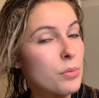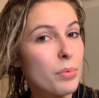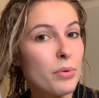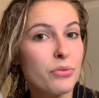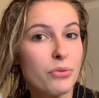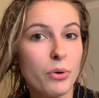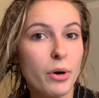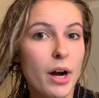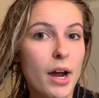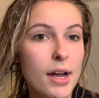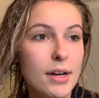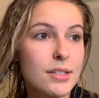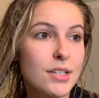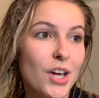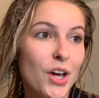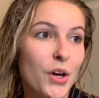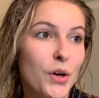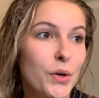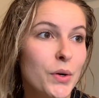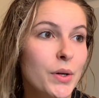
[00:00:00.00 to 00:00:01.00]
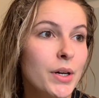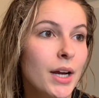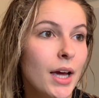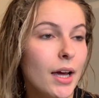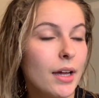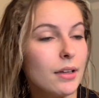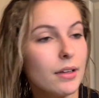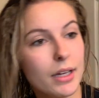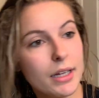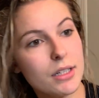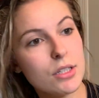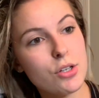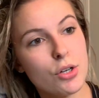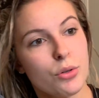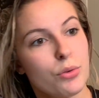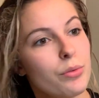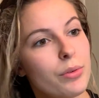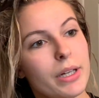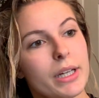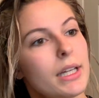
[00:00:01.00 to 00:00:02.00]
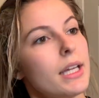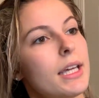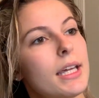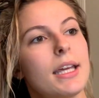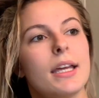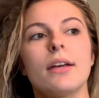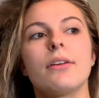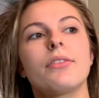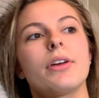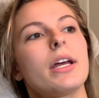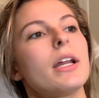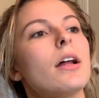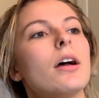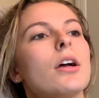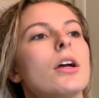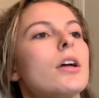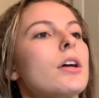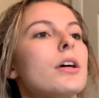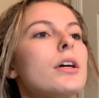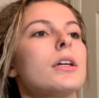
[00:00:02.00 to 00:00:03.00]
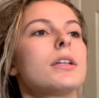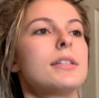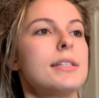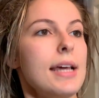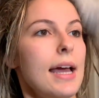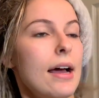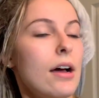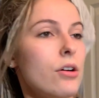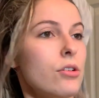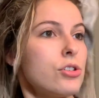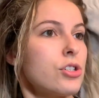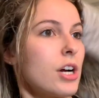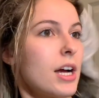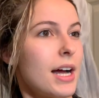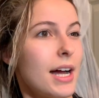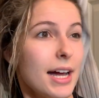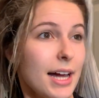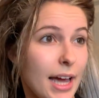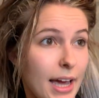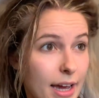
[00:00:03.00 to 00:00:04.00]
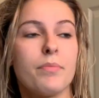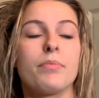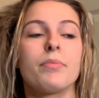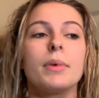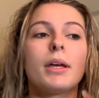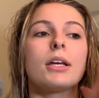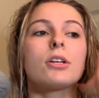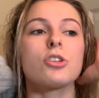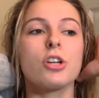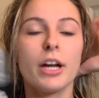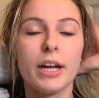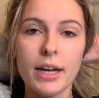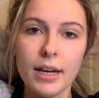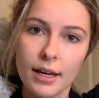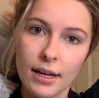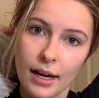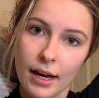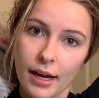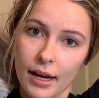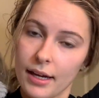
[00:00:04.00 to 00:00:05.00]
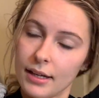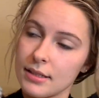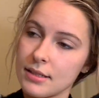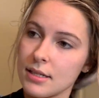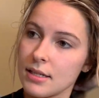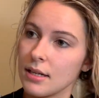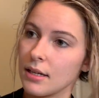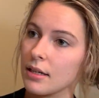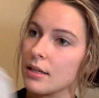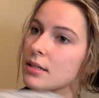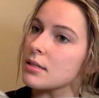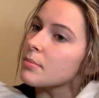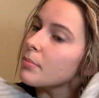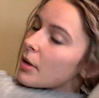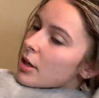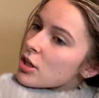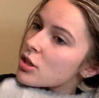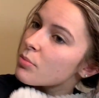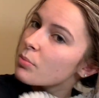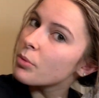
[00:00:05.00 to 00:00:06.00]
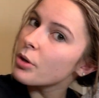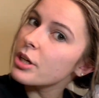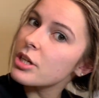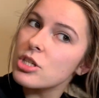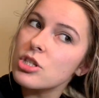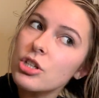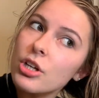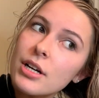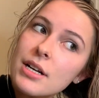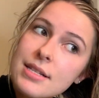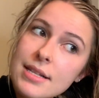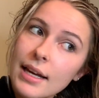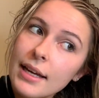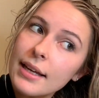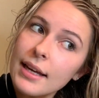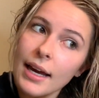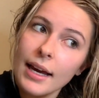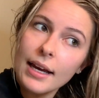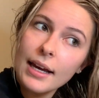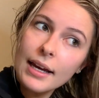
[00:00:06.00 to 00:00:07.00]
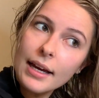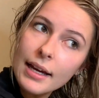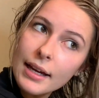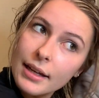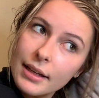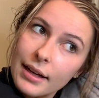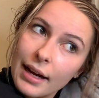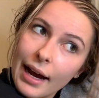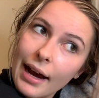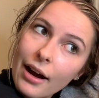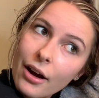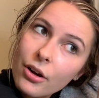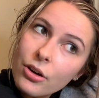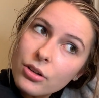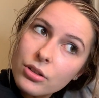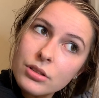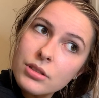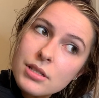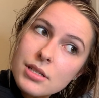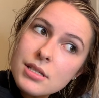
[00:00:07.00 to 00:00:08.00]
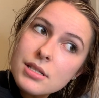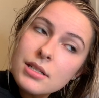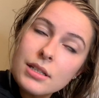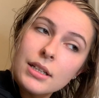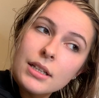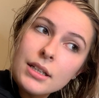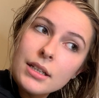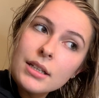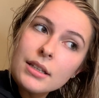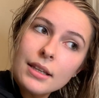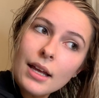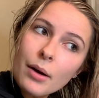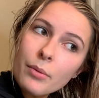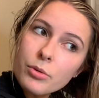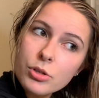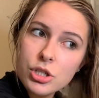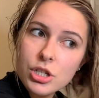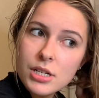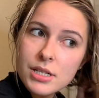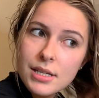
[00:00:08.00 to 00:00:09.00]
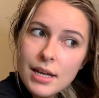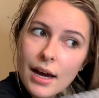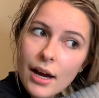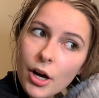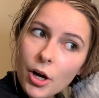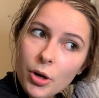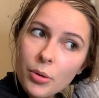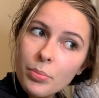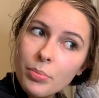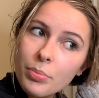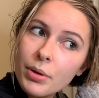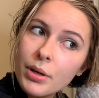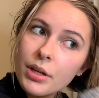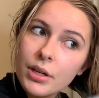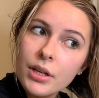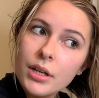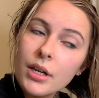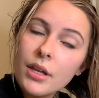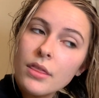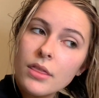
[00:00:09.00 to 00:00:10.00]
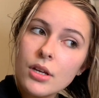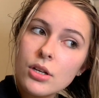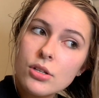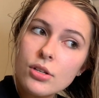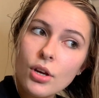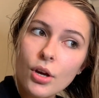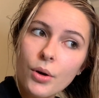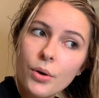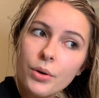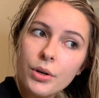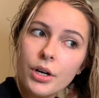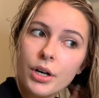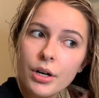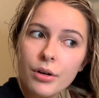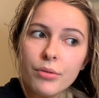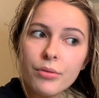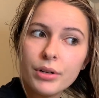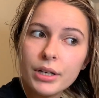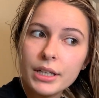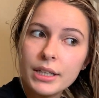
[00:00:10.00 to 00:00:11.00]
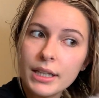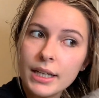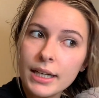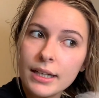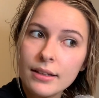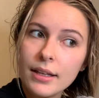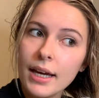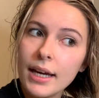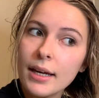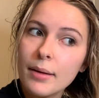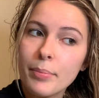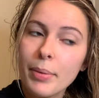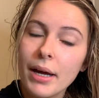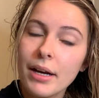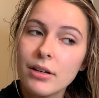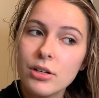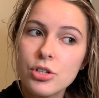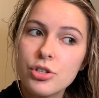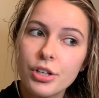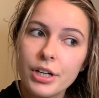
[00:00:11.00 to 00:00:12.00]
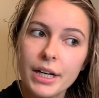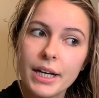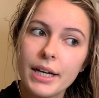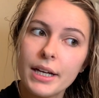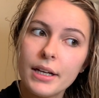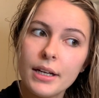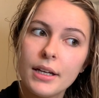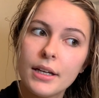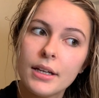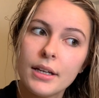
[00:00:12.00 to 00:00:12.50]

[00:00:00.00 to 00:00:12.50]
before I tone, I like to really give it a good towel dry. Make sure I can get as much moisture as I can out. That will just help the toner really like penetrate